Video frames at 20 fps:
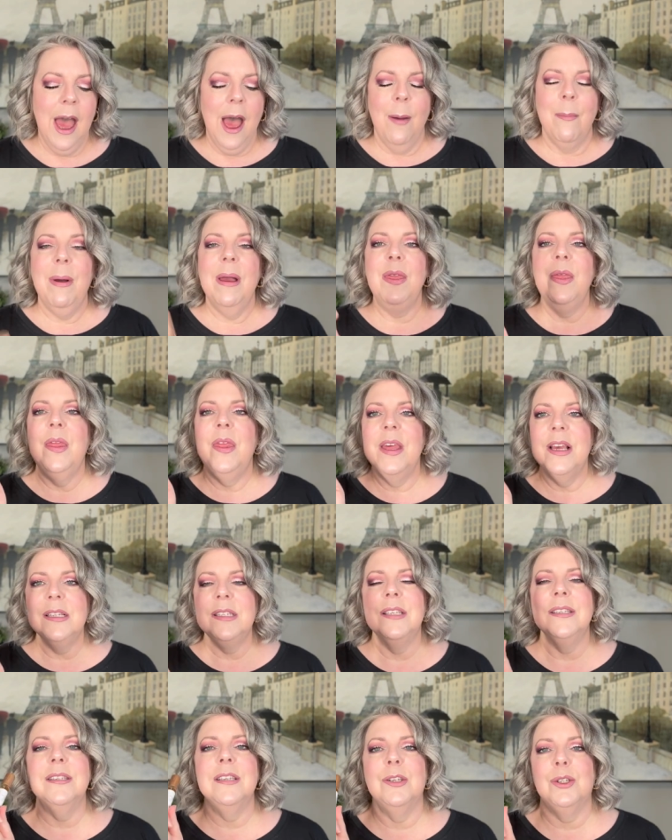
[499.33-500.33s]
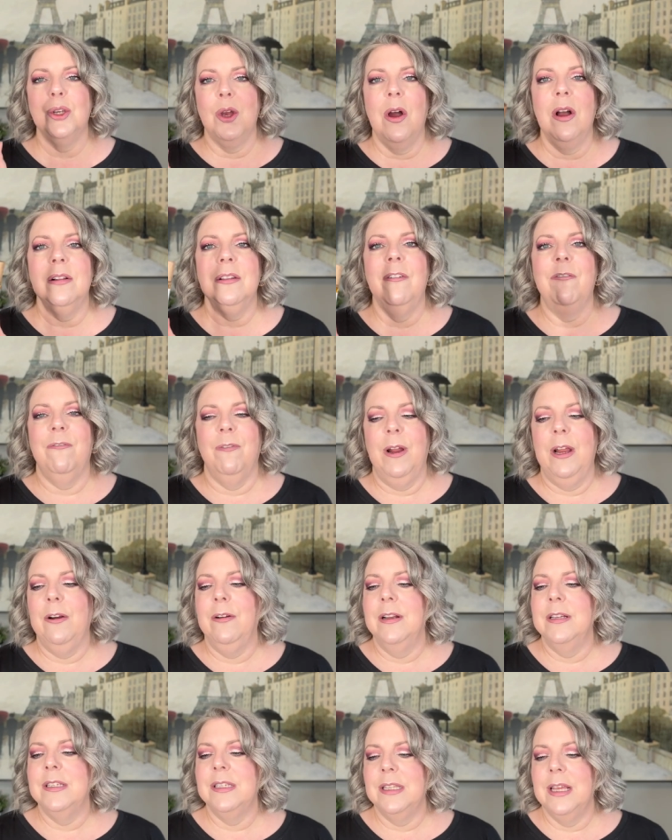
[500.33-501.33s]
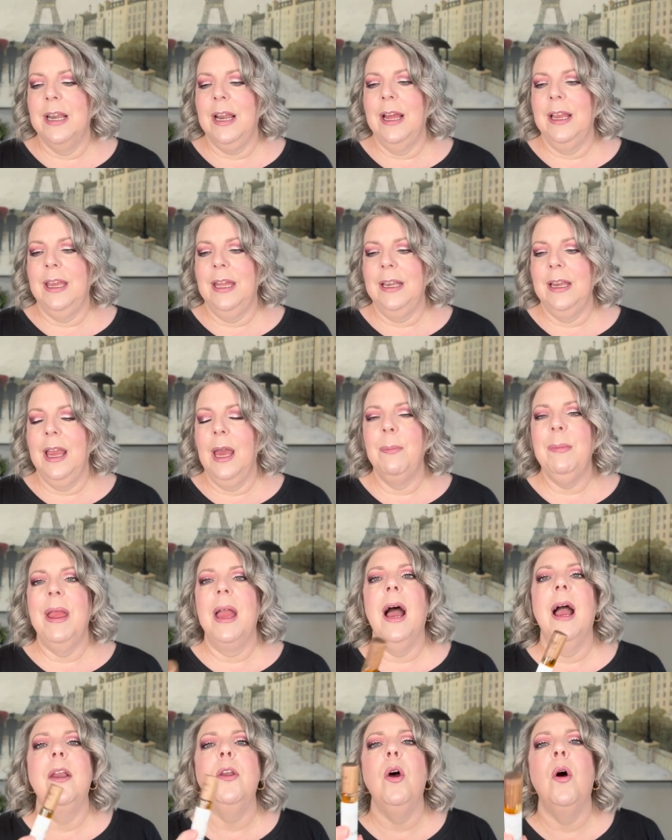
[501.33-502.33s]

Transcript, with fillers: But this is a chocolate fragrance that I can get behind.